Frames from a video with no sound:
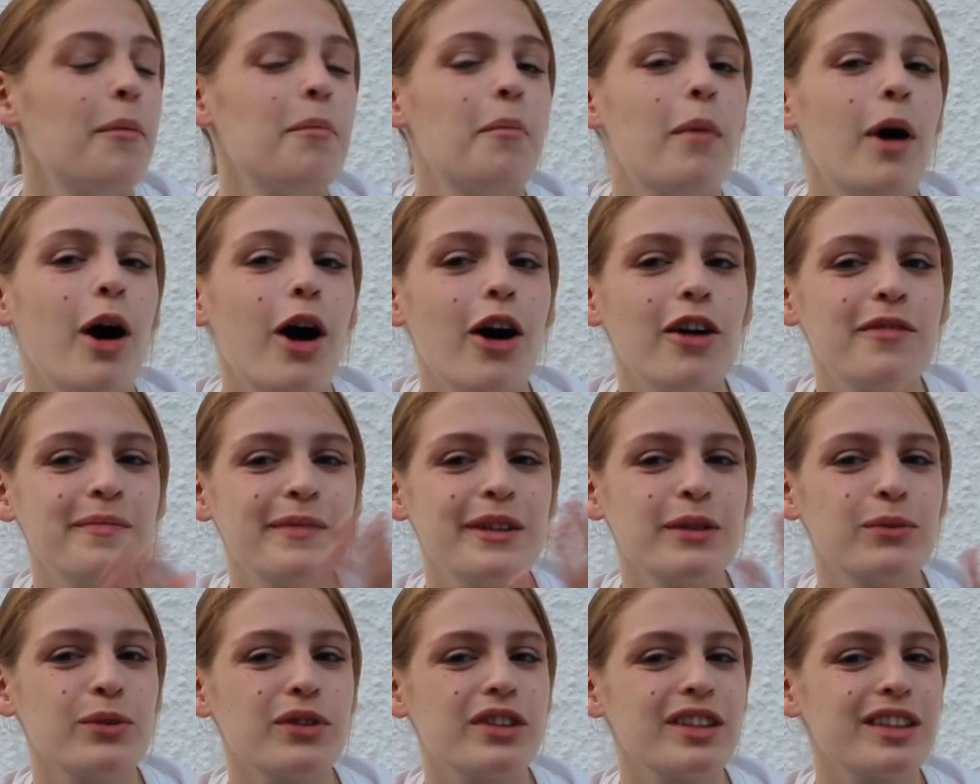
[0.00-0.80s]
Part of
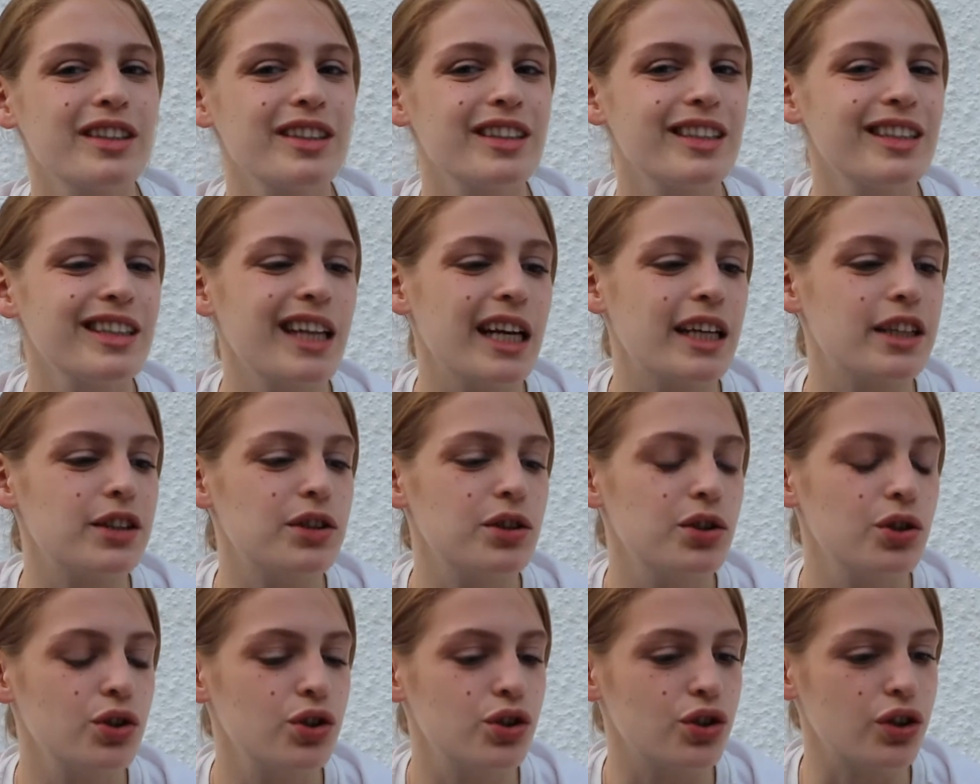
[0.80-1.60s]
me wants to say
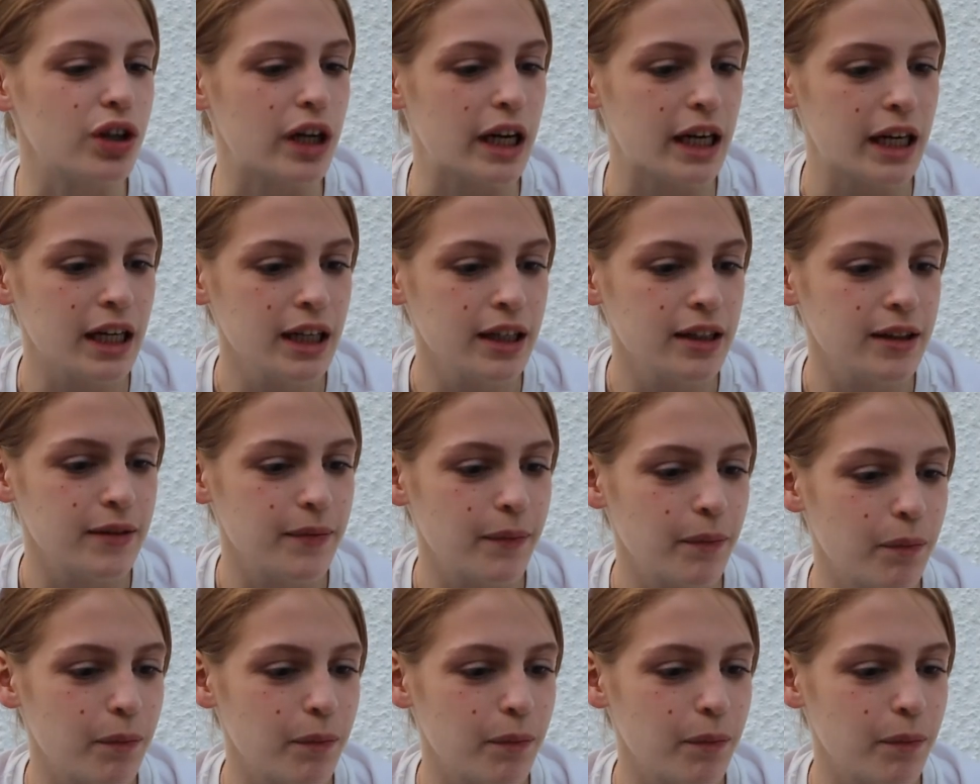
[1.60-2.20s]
street.